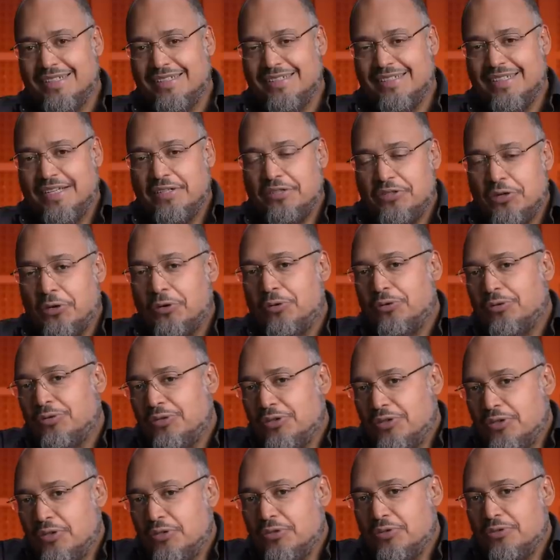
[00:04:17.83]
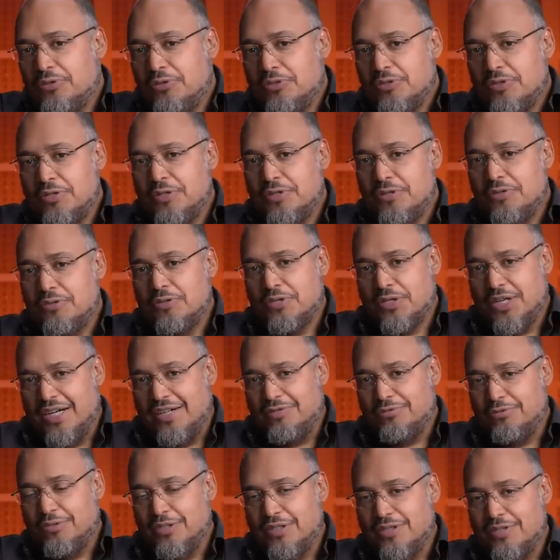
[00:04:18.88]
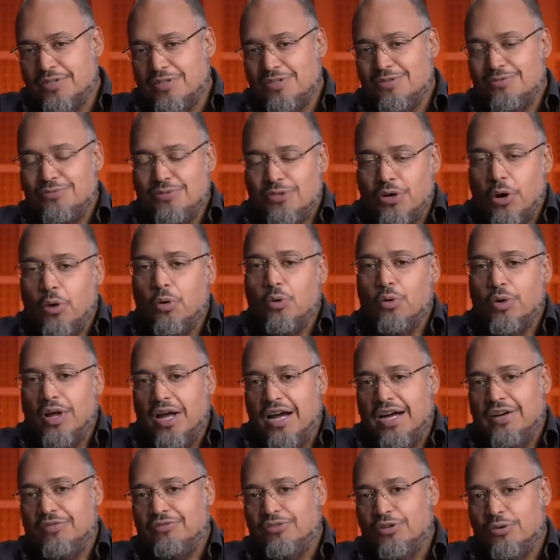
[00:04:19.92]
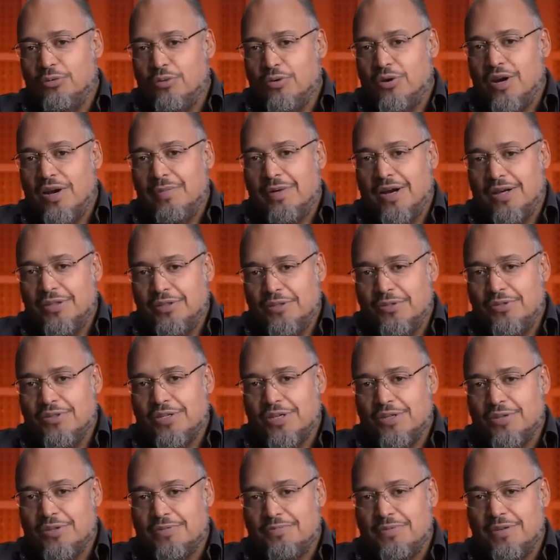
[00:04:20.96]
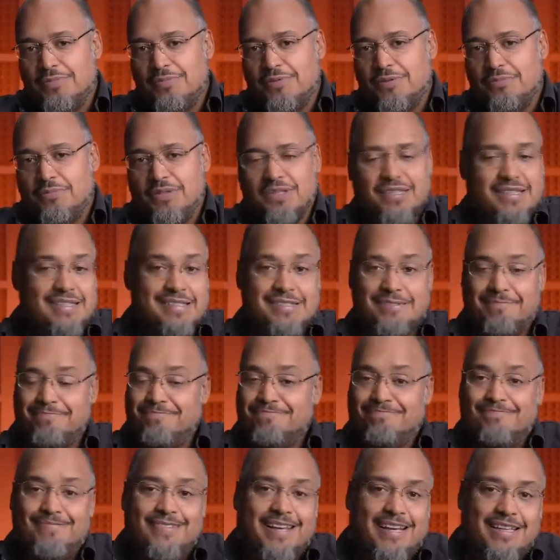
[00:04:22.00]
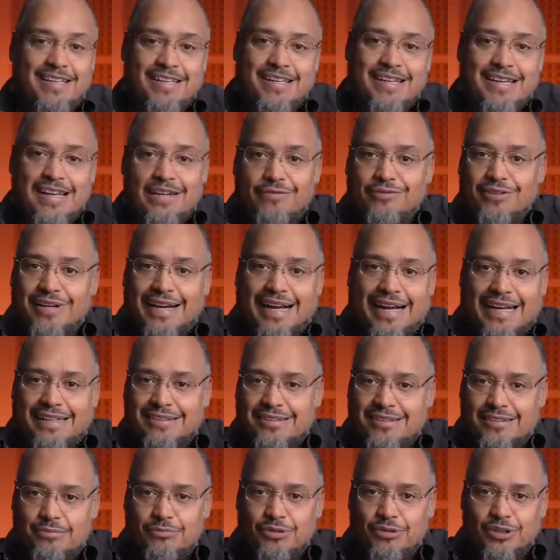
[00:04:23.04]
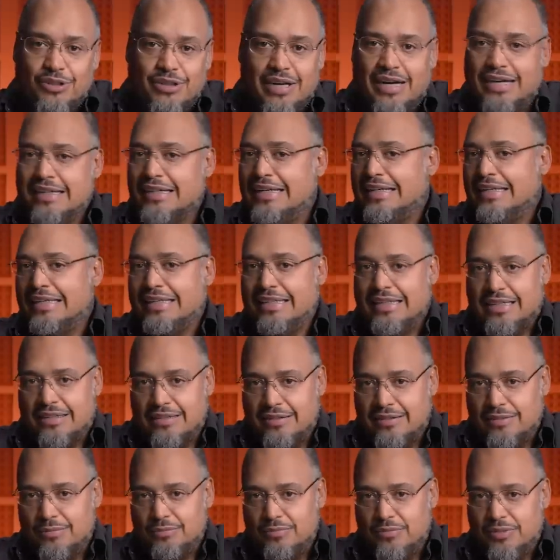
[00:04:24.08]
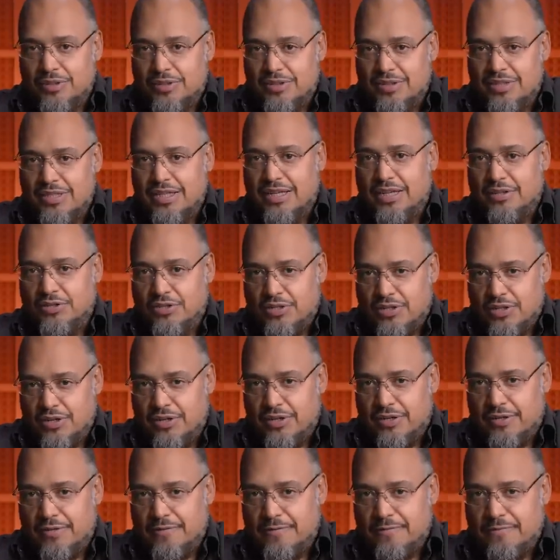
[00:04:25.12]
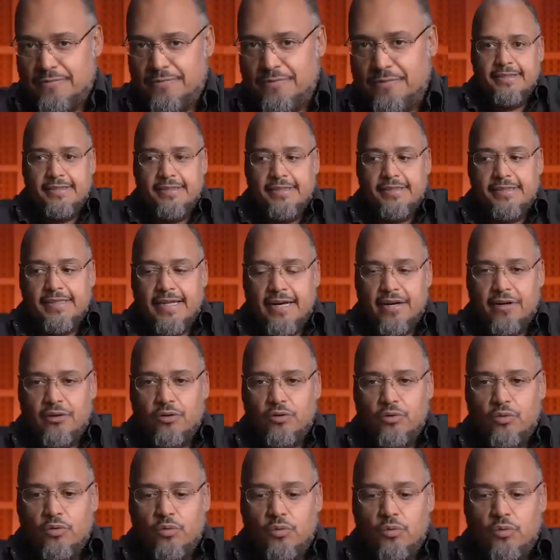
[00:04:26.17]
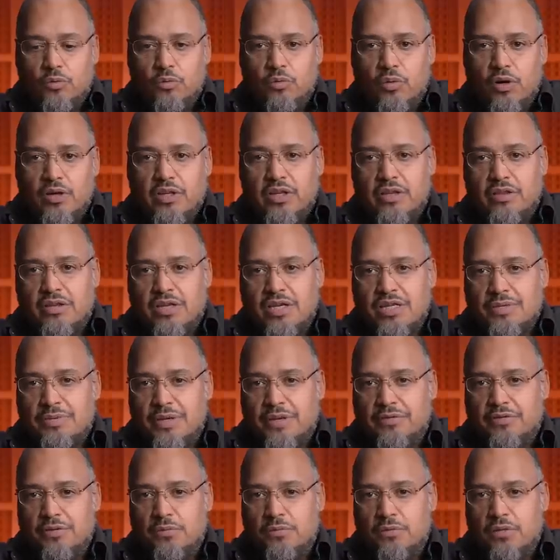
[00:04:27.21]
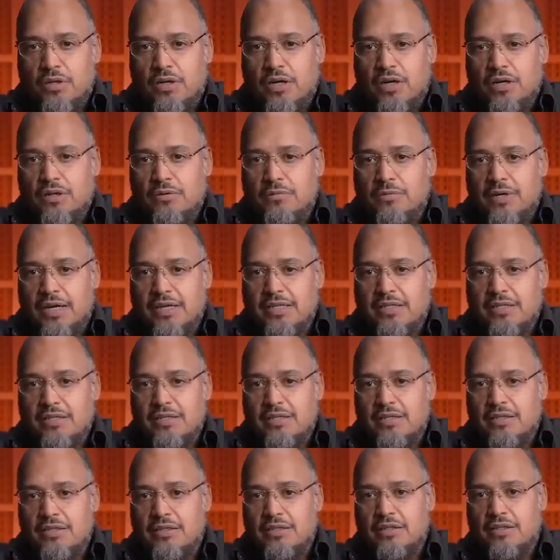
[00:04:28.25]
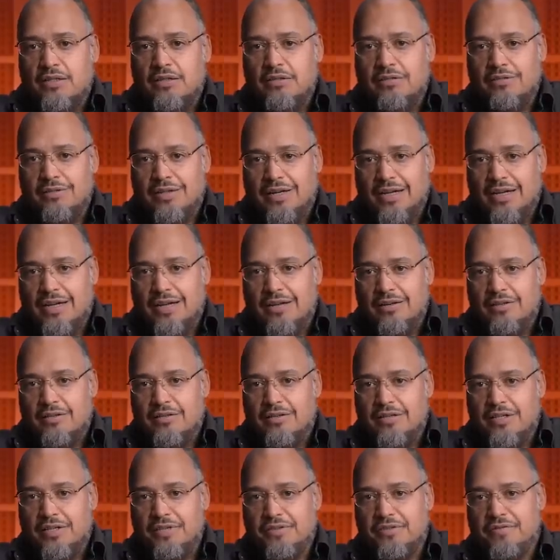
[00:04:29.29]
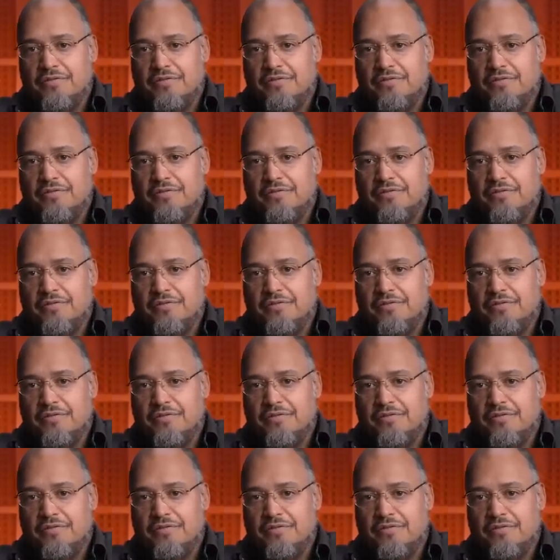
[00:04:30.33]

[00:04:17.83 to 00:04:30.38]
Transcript: They don't use new software. So you don't have to worry about losing those people because you never had them. You're not going to get them to get started. Now, one of the things we have to work on at YC a lot is